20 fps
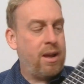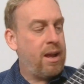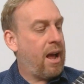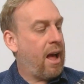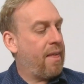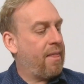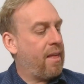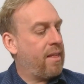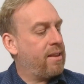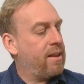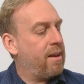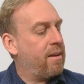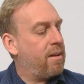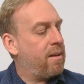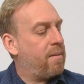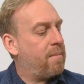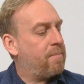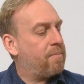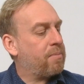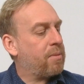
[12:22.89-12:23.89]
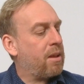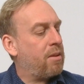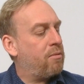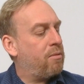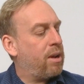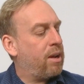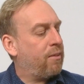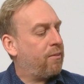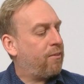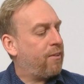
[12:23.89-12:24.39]
And then your
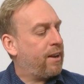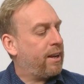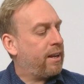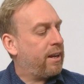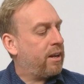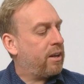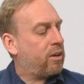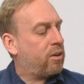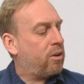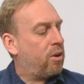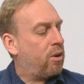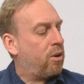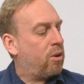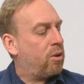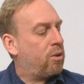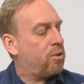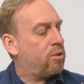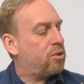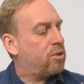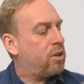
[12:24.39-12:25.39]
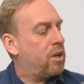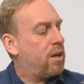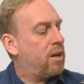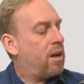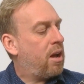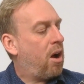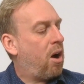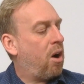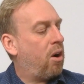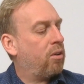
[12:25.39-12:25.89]
ring finger goes
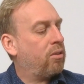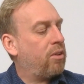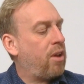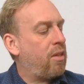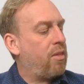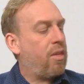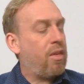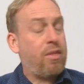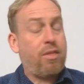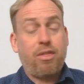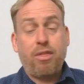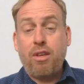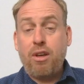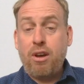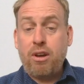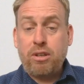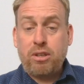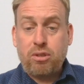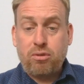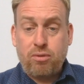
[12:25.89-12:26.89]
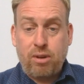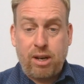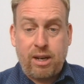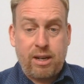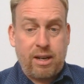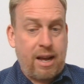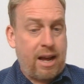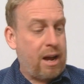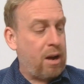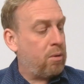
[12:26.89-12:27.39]
on the 3rd string
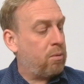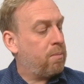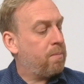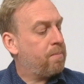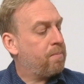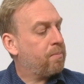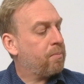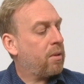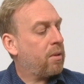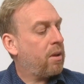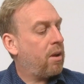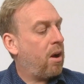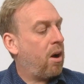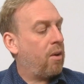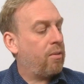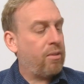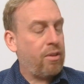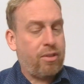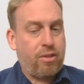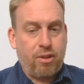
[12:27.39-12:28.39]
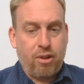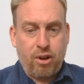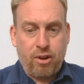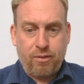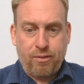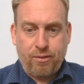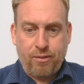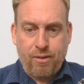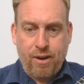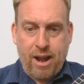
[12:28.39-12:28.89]
down on the 3rd
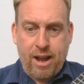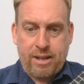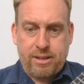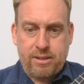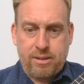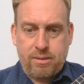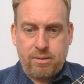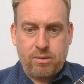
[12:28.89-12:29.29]
fret.